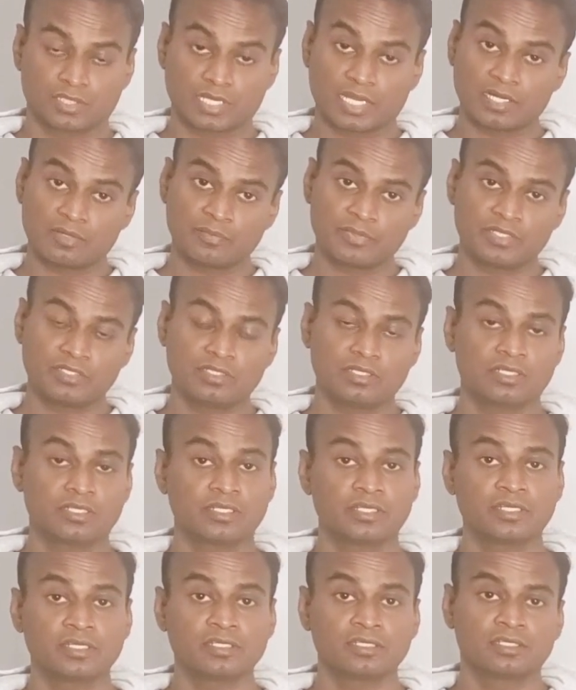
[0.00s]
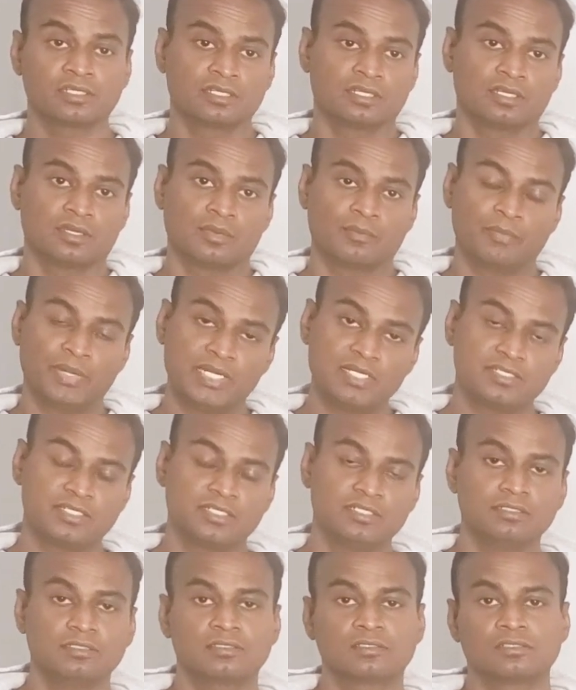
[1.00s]
can be a
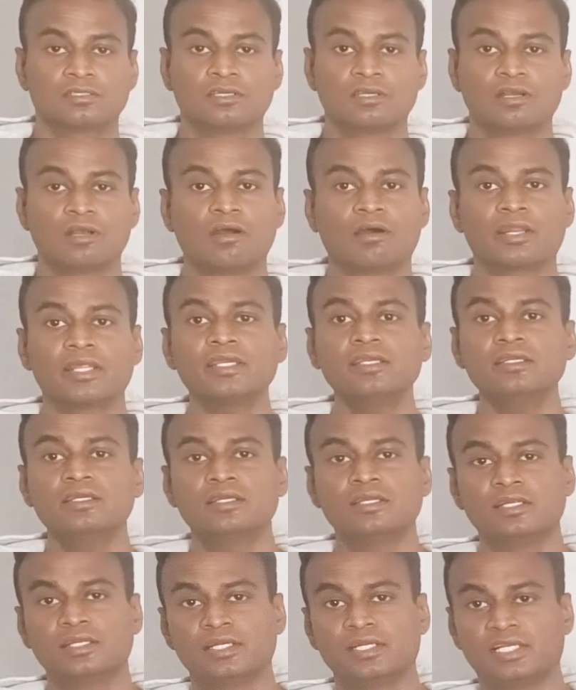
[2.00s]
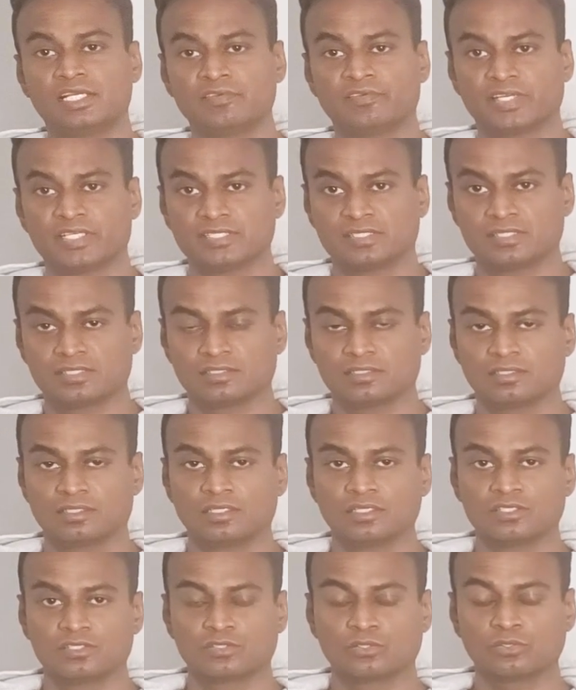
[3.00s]
medicine or a device.
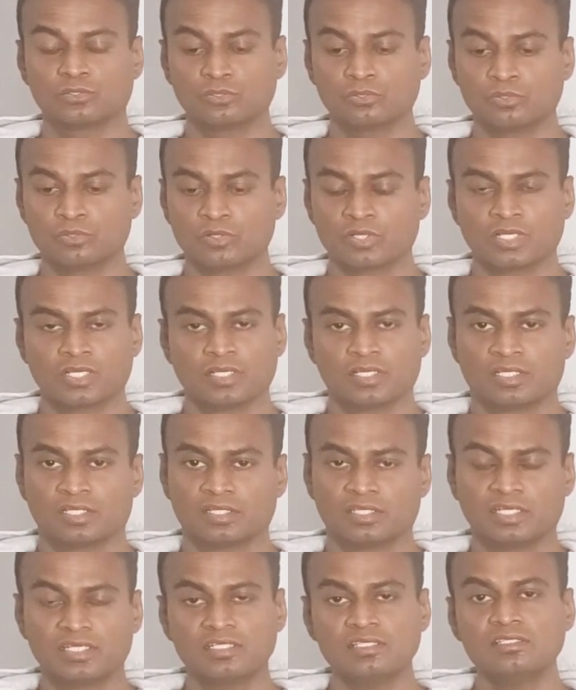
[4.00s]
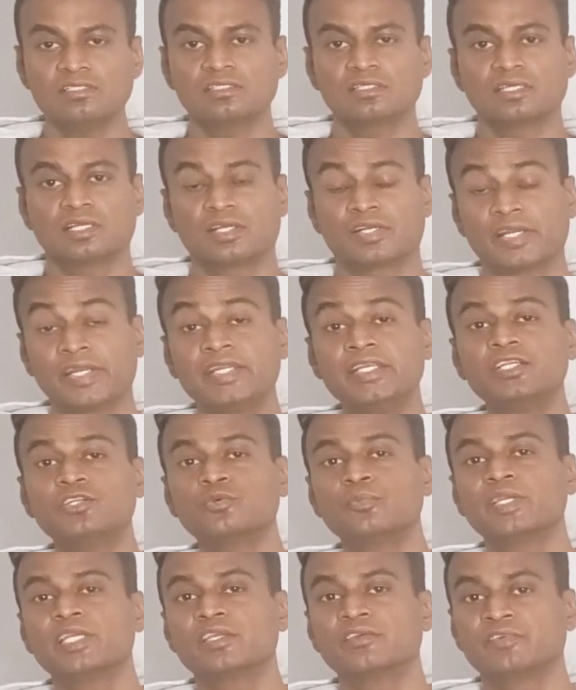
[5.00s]
So that is ready
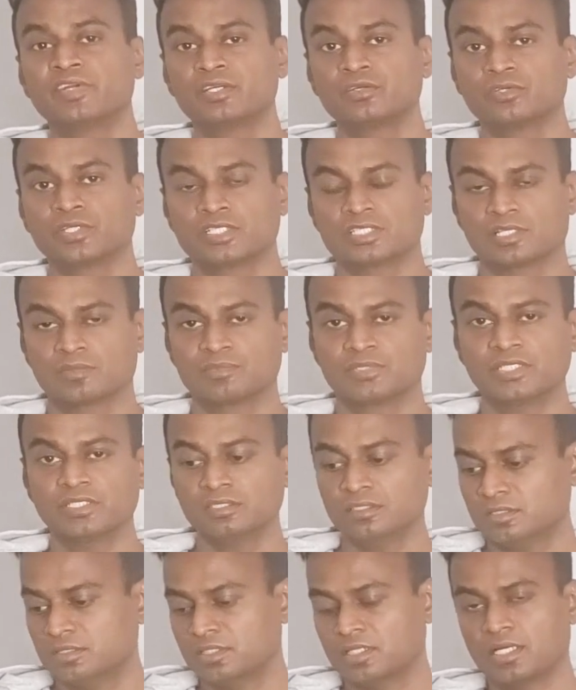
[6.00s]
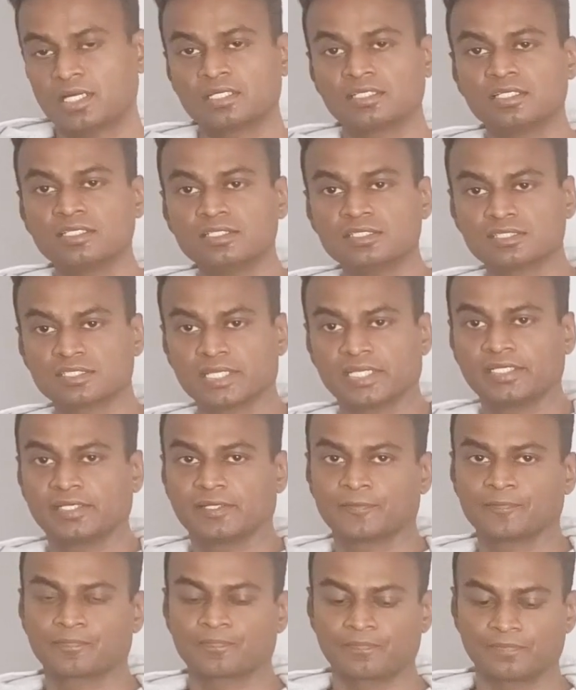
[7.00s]
to be given to a subject at the
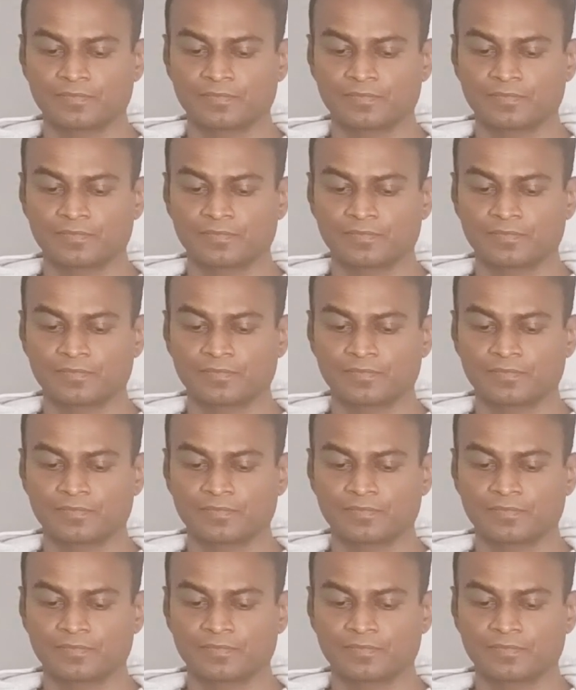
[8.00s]
site.